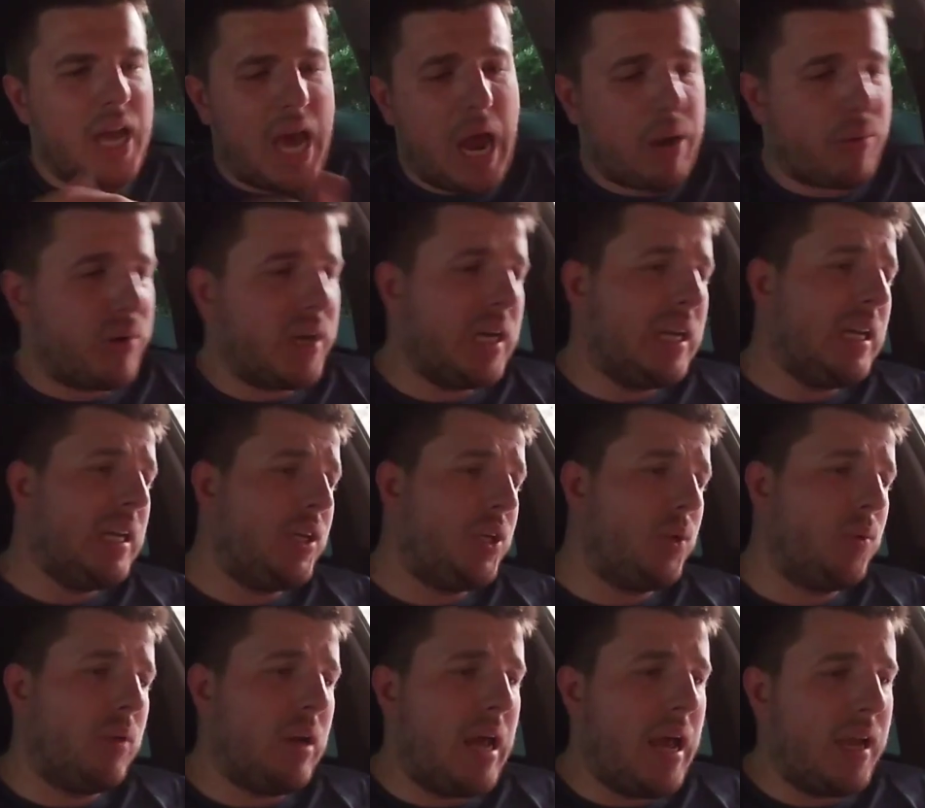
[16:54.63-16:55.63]
I really
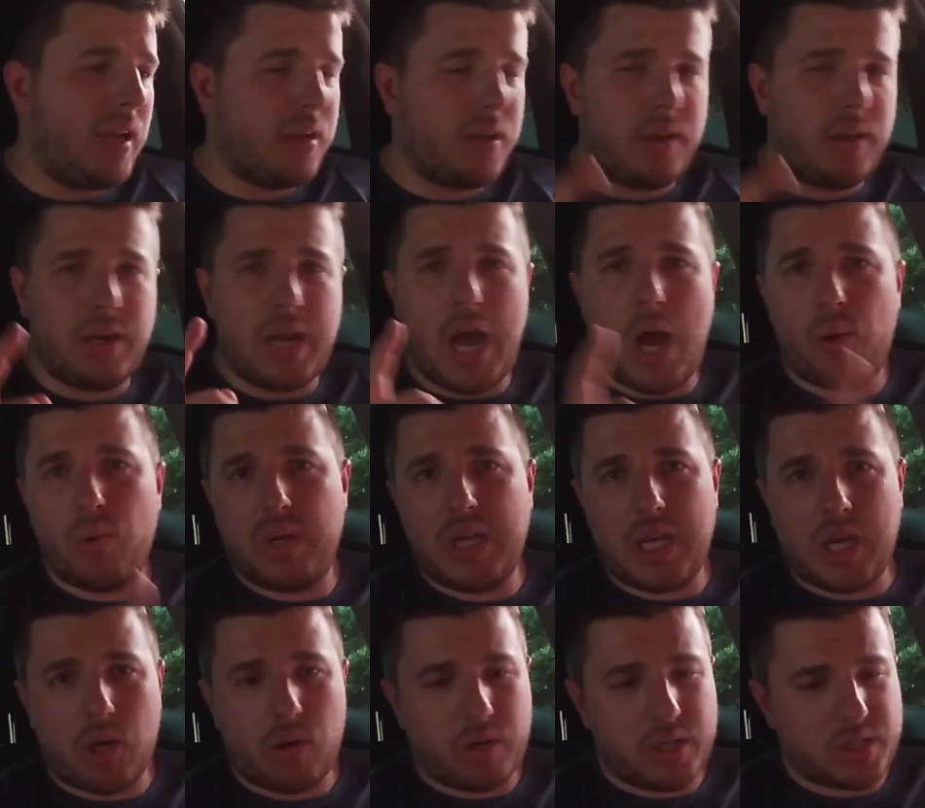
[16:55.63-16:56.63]
do like an Audi
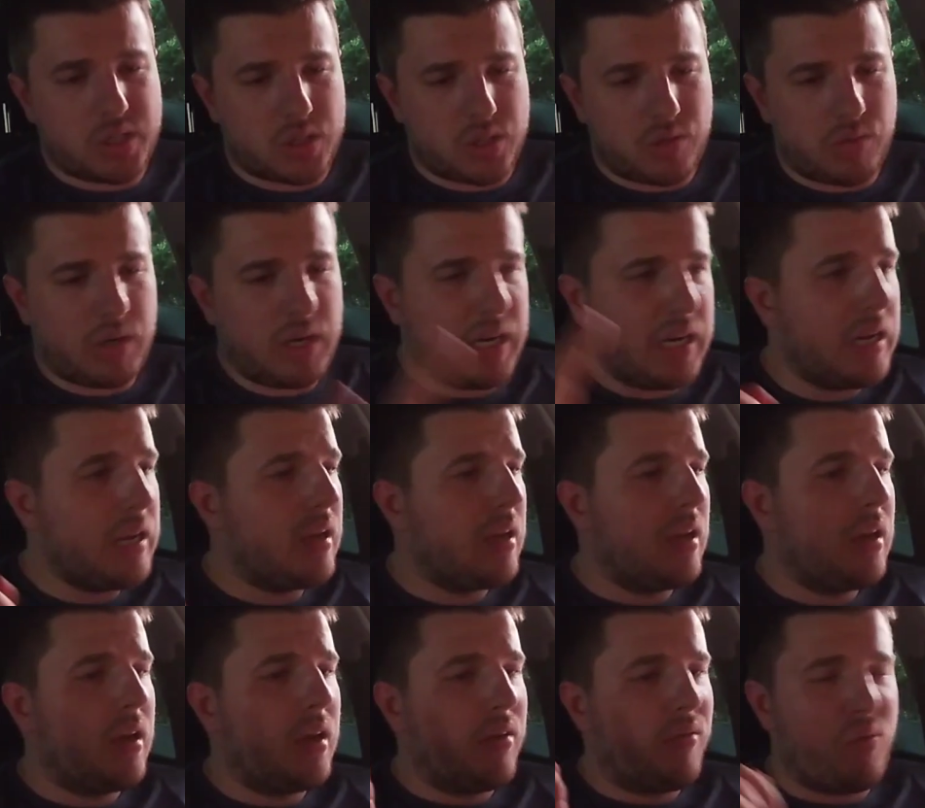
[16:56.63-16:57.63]
RS3,
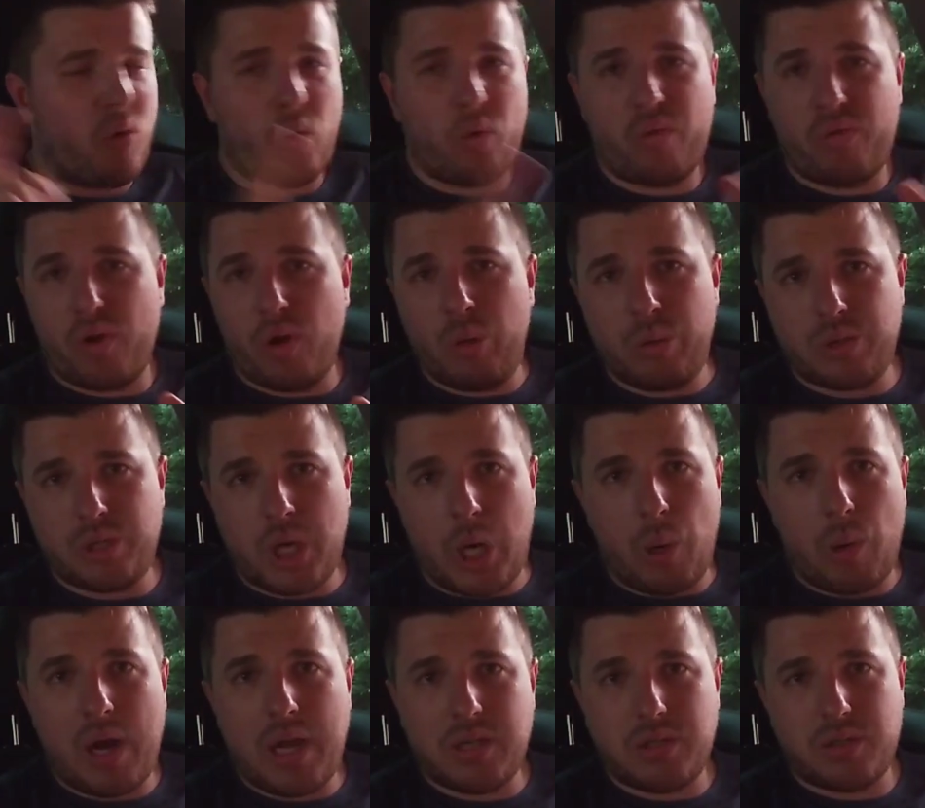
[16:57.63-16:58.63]
Ford Focus
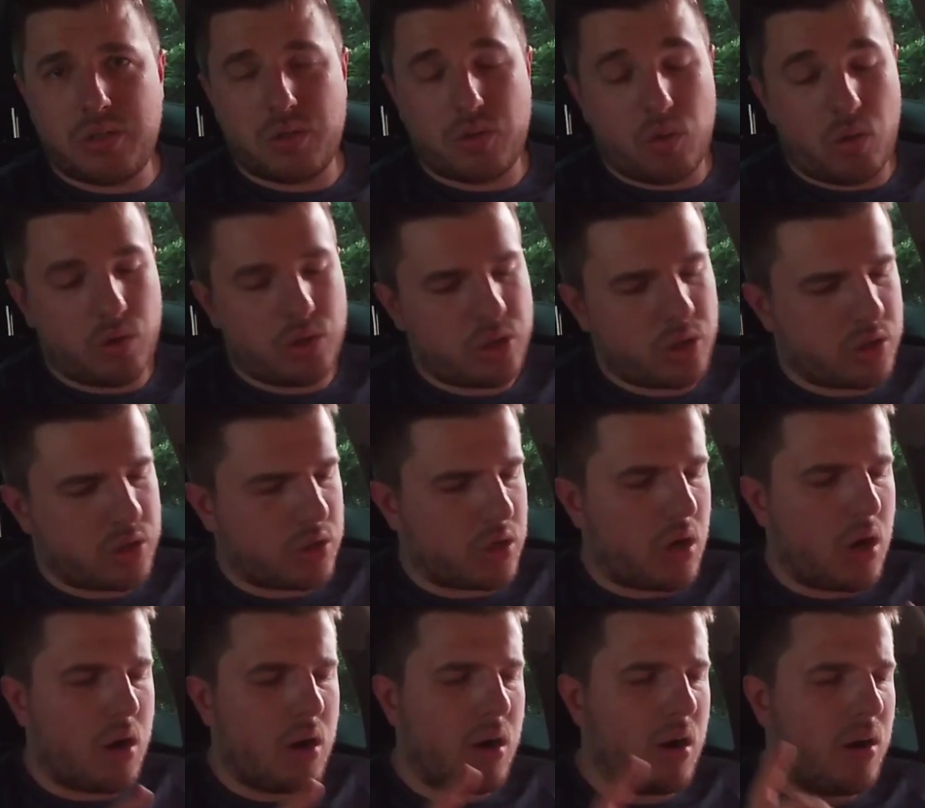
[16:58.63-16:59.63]
RS, gorgeous
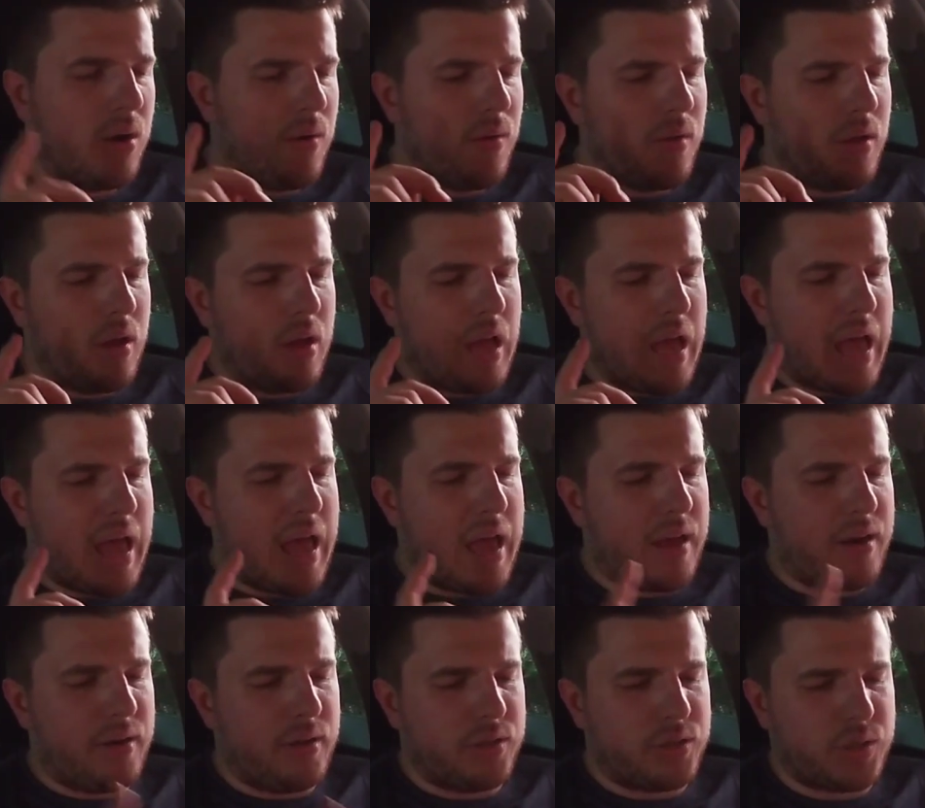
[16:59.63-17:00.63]
car,
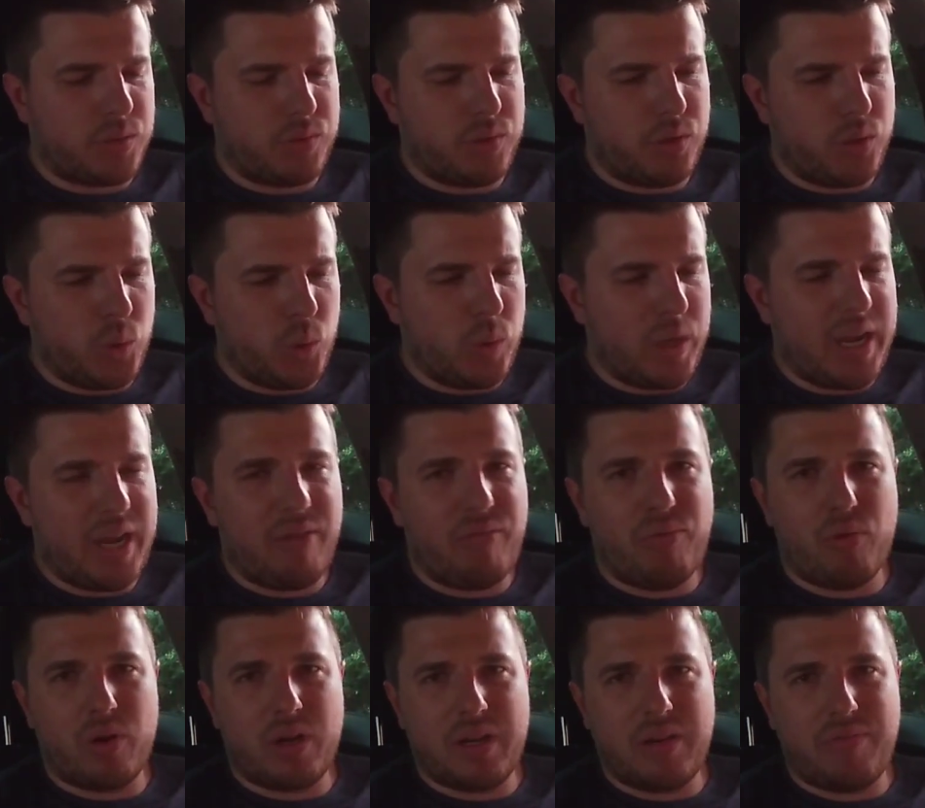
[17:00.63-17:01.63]
and also the new
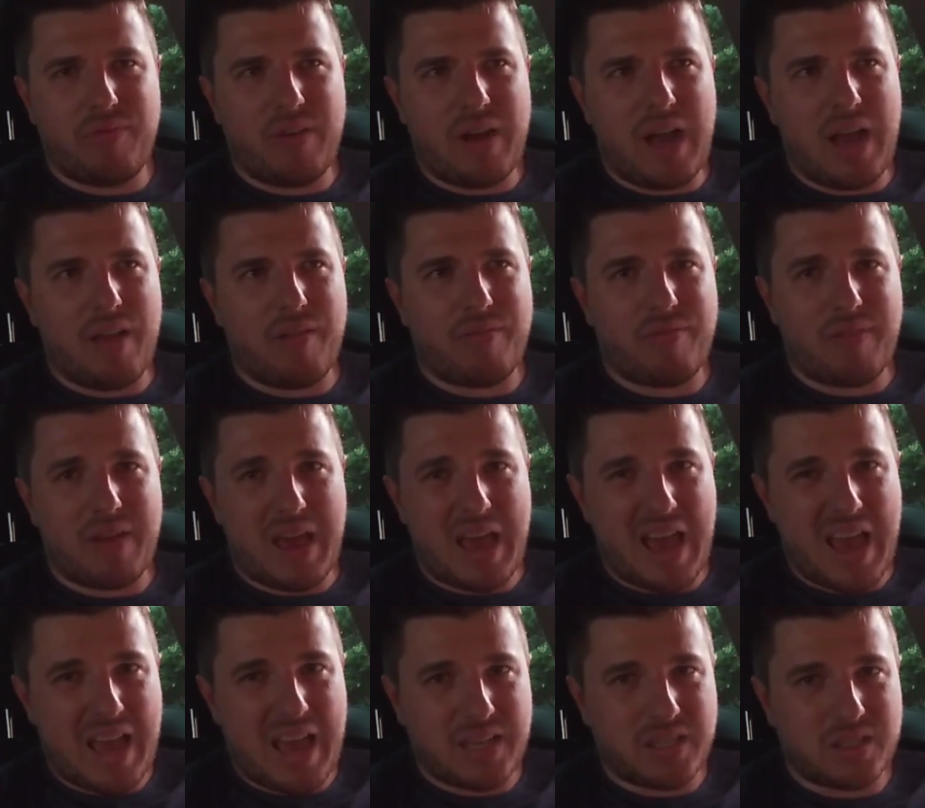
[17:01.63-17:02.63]

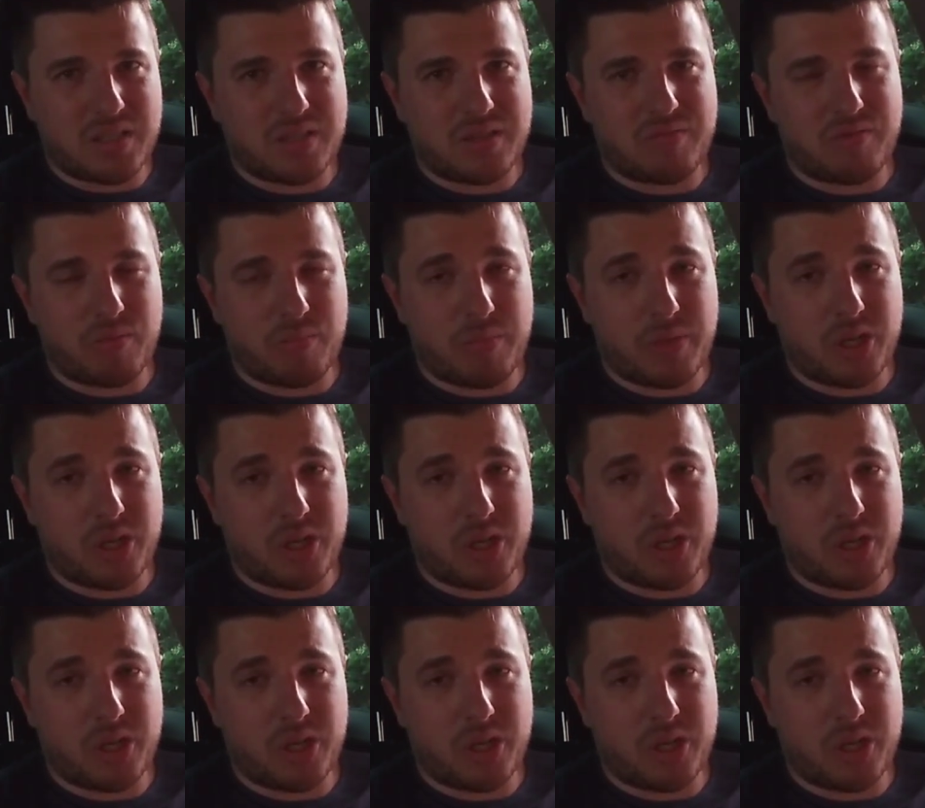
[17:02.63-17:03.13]
A45S from